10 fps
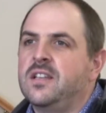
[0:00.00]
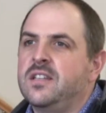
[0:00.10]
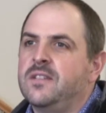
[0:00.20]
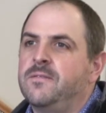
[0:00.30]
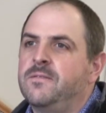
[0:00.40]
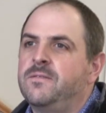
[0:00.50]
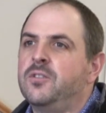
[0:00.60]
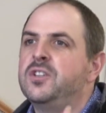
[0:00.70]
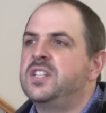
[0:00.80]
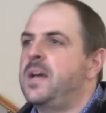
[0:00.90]
as a
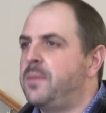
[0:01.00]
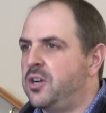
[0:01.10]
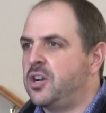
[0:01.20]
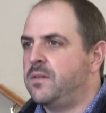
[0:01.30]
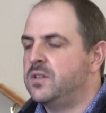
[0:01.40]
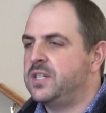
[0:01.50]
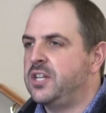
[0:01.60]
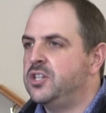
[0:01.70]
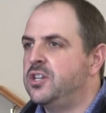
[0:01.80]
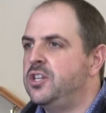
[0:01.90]
first step in our
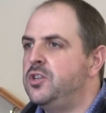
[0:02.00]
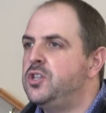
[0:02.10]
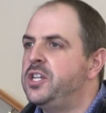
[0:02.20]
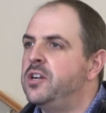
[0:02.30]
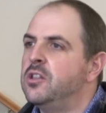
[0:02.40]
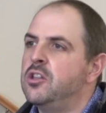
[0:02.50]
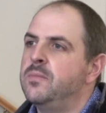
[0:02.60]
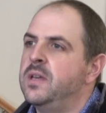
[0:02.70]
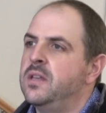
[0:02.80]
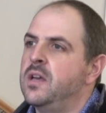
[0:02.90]
conversation, could you share a little
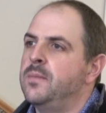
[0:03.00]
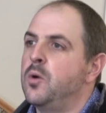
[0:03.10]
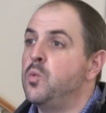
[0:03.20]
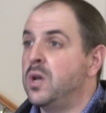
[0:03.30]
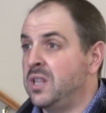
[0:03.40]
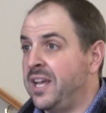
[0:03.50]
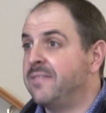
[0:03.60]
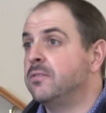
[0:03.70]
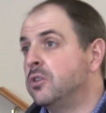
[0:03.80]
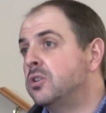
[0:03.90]
bit about what
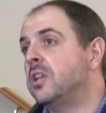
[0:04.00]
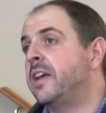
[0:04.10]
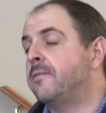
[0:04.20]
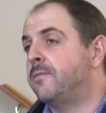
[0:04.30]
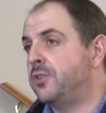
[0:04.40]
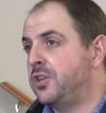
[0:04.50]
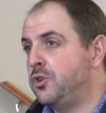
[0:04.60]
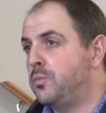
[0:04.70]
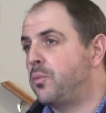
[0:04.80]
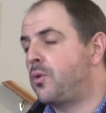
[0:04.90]
life looked like for
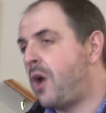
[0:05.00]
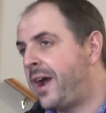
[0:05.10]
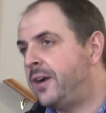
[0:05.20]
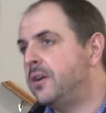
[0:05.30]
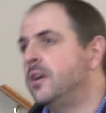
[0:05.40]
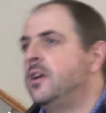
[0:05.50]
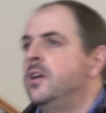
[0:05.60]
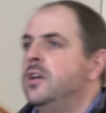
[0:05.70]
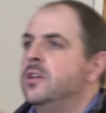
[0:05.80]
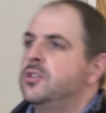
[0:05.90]
you prior
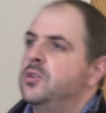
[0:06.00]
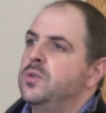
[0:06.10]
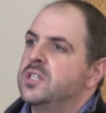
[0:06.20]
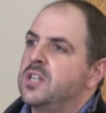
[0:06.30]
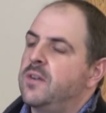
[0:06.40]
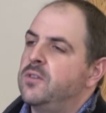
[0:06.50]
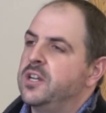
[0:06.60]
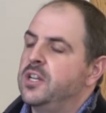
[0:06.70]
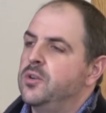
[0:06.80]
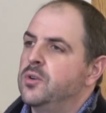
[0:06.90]
to
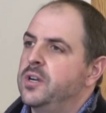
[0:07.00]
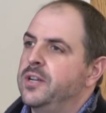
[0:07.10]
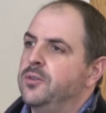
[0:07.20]
discovering your